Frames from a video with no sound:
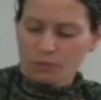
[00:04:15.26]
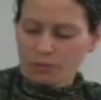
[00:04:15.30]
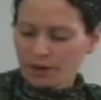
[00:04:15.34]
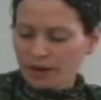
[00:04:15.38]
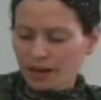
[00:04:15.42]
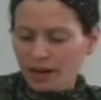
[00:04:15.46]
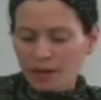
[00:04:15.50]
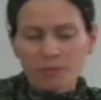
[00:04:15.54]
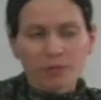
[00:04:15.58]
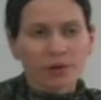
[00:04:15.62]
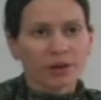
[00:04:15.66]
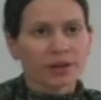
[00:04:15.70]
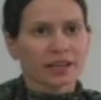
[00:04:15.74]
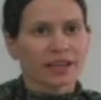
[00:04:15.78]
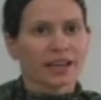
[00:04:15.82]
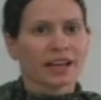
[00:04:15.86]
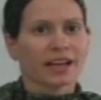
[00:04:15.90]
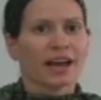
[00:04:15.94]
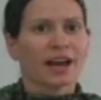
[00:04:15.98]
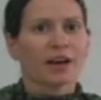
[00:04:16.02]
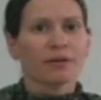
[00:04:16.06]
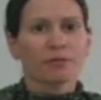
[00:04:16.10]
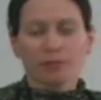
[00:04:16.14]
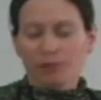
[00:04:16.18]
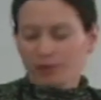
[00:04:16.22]
When I'm working,
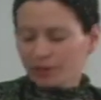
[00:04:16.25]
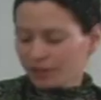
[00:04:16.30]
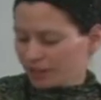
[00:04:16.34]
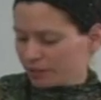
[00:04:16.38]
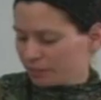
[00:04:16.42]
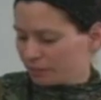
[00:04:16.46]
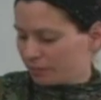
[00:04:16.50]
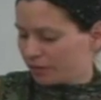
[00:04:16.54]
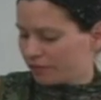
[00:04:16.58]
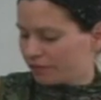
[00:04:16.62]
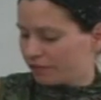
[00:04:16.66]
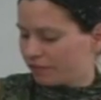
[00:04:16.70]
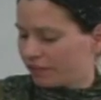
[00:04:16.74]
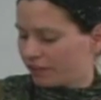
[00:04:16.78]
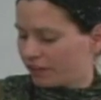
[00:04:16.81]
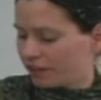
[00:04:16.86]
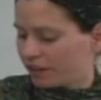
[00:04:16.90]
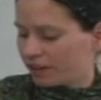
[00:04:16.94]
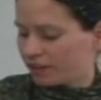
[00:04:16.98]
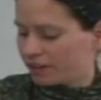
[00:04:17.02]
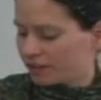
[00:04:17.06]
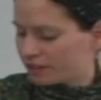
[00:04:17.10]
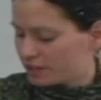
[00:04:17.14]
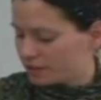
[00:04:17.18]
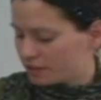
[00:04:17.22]
I really
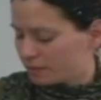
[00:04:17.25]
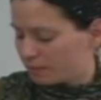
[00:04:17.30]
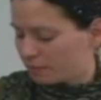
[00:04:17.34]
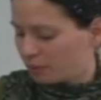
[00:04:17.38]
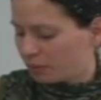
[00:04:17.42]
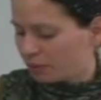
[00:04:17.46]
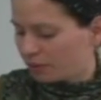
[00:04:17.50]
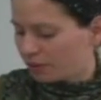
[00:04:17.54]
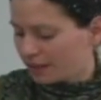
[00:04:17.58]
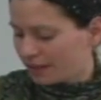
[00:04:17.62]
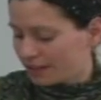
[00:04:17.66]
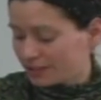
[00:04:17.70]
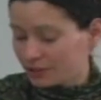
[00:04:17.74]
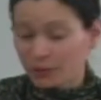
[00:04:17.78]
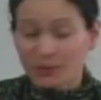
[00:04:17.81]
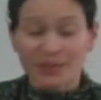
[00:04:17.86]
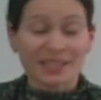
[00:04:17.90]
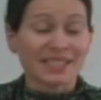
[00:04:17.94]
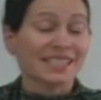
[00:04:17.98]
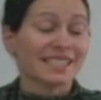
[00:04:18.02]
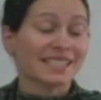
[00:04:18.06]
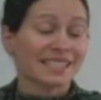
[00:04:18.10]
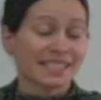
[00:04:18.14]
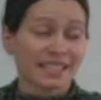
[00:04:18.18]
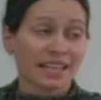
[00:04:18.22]
prefer to
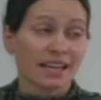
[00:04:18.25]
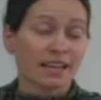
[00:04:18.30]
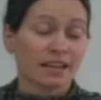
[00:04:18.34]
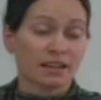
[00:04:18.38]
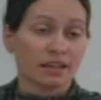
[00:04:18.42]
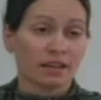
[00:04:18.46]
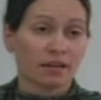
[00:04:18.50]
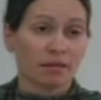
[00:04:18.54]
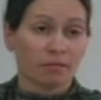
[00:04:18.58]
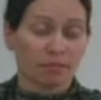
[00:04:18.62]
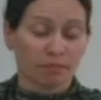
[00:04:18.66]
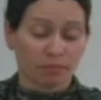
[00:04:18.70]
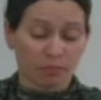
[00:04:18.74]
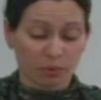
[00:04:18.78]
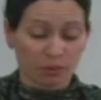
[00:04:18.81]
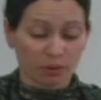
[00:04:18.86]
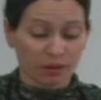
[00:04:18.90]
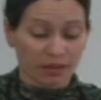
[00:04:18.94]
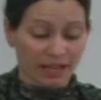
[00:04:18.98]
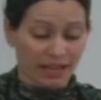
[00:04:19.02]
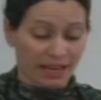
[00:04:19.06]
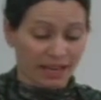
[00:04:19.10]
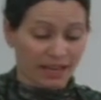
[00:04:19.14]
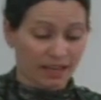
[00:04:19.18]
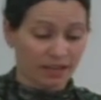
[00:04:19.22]
instead
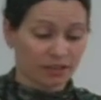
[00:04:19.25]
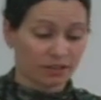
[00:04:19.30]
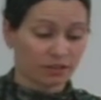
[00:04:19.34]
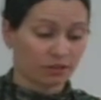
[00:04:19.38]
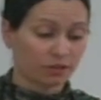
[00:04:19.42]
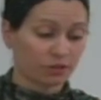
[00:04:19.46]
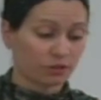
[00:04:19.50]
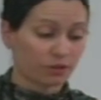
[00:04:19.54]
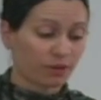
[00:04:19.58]
pull the handle